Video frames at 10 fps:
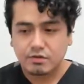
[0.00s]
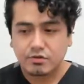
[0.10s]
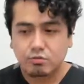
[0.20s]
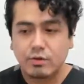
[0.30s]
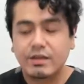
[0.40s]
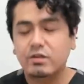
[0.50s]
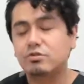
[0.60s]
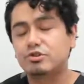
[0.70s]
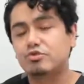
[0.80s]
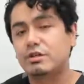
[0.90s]

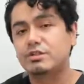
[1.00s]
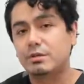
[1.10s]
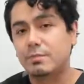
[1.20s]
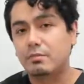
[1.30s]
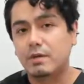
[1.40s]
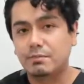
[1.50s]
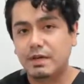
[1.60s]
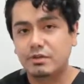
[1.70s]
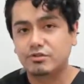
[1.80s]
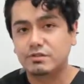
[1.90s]
regular stretching among my
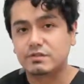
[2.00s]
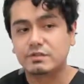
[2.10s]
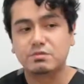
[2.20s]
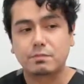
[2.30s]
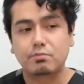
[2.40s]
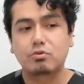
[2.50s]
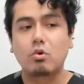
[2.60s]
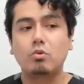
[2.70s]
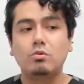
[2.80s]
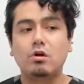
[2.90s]
patients seems to
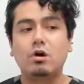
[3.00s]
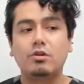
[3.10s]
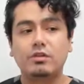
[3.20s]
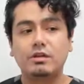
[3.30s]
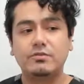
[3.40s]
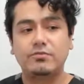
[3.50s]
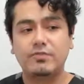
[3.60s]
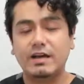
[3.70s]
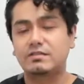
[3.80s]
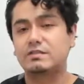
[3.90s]
prolong the
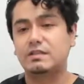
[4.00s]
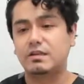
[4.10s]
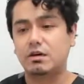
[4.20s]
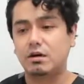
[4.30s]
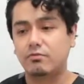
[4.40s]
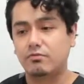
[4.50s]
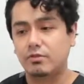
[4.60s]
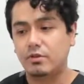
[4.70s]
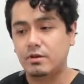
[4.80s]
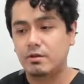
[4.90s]
effects of
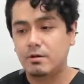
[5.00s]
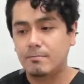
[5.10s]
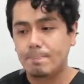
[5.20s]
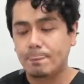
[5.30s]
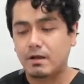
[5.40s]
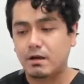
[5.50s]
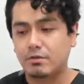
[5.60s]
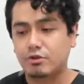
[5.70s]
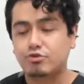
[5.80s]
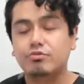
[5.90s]

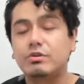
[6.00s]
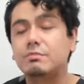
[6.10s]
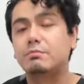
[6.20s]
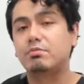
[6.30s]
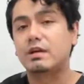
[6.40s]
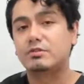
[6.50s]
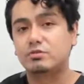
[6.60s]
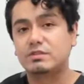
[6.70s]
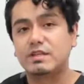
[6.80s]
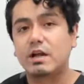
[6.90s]
the treatment plans
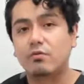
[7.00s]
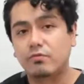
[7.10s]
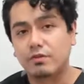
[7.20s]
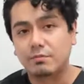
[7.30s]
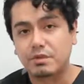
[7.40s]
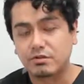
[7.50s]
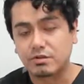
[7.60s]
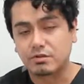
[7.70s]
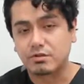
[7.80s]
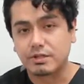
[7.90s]
we set out for them here in
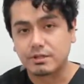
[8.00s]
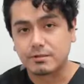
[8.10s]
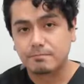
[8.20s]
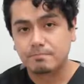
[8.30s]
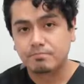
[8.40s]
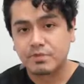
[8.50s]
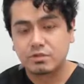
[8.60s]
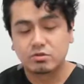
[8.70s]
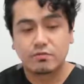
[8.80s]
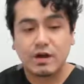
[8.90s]
our clinic.
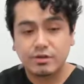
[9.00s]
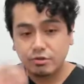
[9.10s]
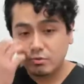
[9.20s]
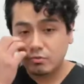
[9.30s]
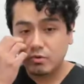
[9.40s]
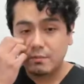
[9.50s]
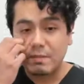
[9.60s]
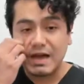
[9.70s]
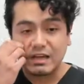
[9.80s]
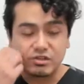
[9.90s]
So if I do a
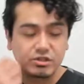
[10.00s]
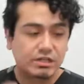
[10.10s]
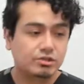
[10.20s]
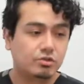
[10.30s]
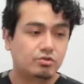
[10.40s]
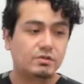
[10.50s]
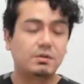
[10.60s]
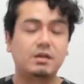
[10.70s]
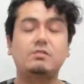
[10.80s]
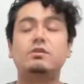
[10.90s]
back injection or some
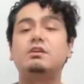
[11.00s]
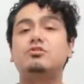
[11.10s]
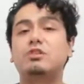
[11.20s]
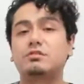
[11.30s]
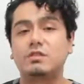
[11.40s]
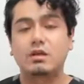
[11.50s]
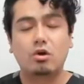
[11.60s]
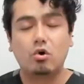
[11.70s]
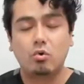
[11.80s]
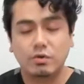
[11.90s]
kind of knee injection, I
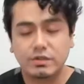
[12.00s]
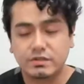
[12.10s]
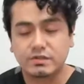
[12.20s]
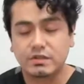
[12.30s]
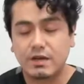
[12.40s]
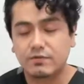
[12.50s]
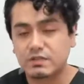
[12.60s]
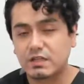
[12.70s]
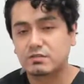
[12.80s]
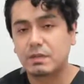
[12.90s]
always
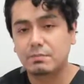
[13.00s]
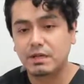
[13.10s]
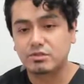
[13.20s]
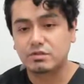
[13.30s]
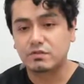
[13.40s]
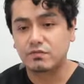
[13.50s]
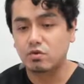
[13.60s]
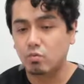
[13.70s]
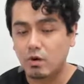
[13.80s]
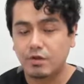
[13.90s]
emphasize to my patients, if
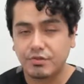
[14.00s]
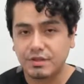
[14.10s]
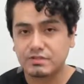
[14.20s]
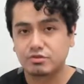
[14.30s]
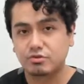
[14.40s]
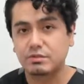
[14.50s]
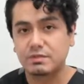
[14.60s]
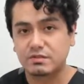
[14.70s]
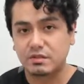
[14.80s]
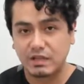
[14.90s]
you want this
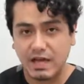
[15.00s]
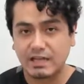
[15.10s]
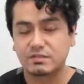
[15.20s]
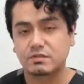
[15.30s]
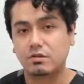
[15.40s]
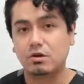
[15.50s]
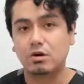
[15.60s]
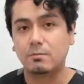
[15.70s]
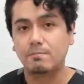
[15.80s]
treatment to last long,